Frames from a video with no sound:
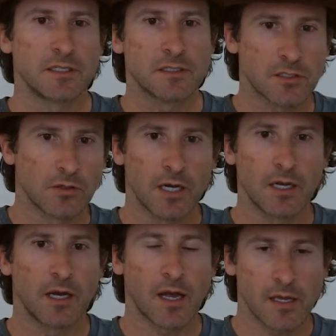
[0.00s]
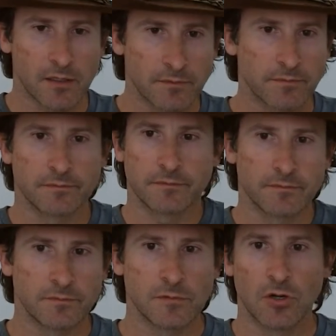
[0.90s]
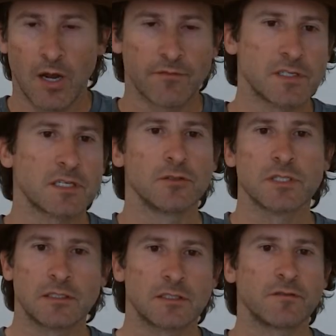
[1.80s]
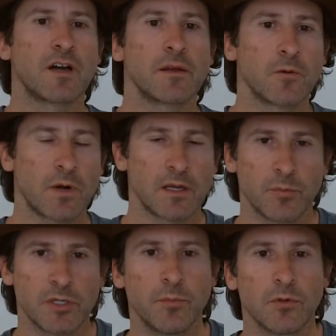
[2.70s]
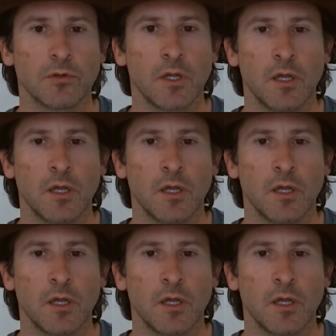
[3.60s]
So I have the skill set to find the right people.